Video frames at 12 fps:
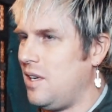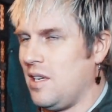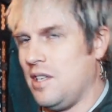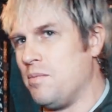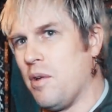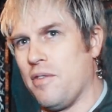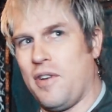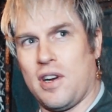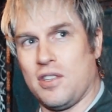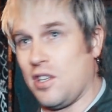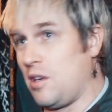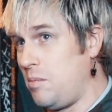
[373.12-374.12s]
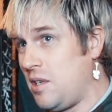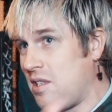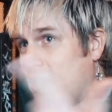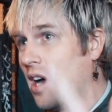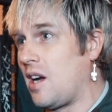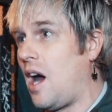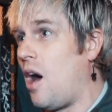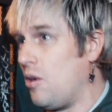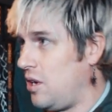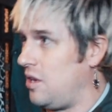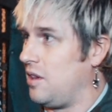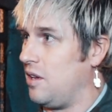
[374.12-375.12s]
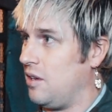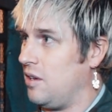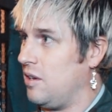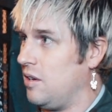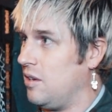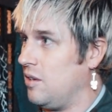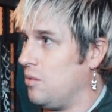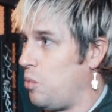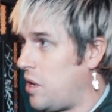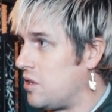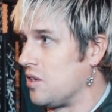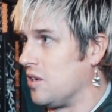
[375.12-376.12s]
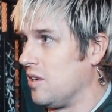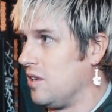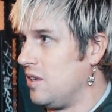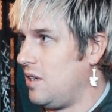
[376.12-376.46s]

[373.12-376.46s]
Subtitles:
These motherfuckers are going to be stuck out in the winter.